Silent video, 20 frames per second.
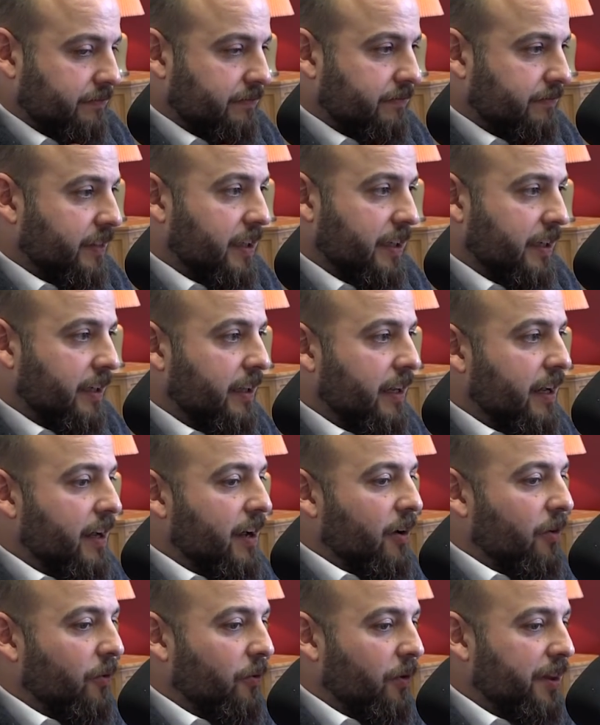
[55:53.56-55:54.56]
Yeah.
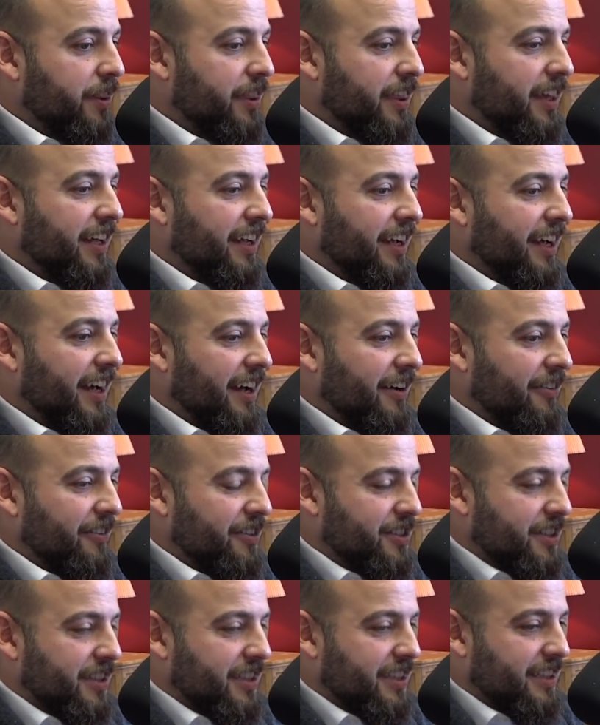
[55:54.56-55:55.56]
One thing I
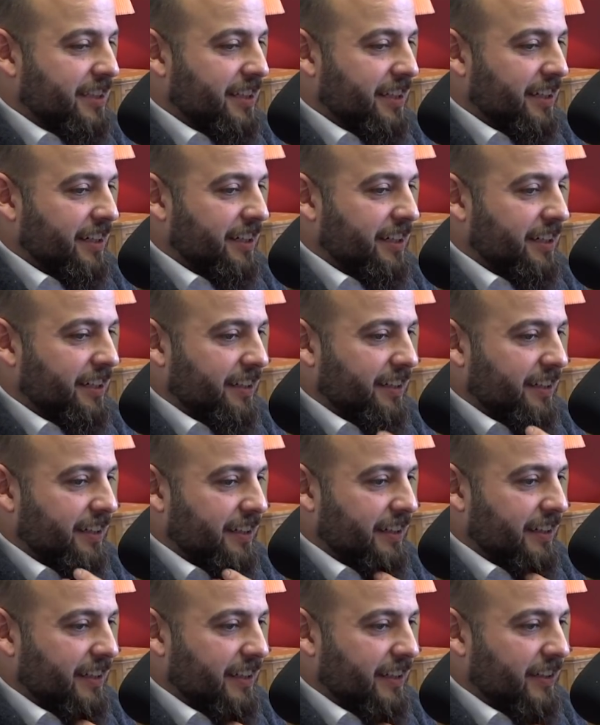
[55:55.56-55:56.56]
would just, I
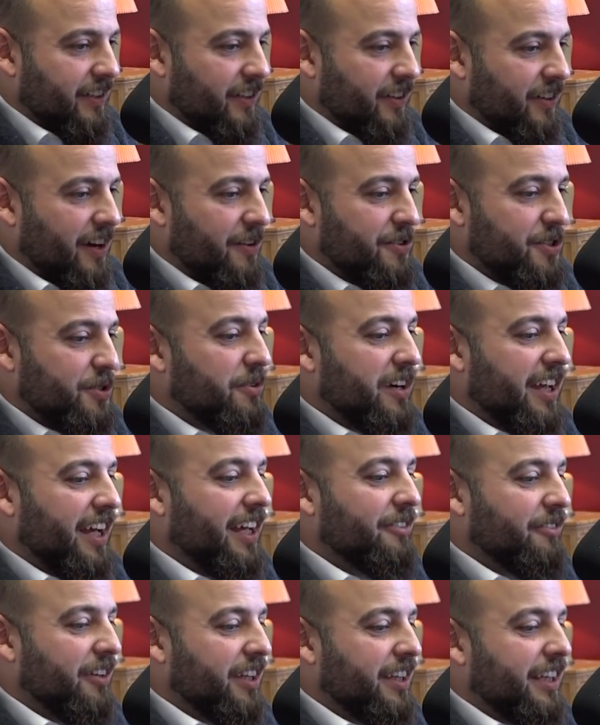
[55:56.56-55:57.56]
would just want to
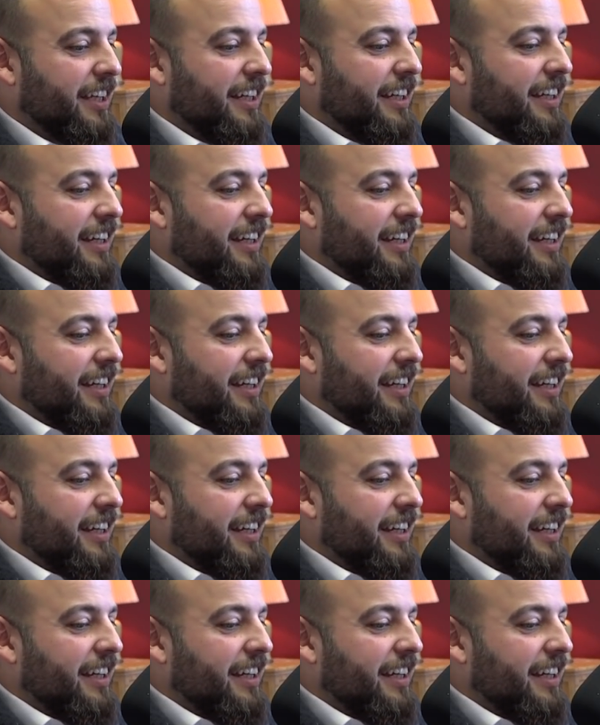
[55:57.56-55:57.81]
end with,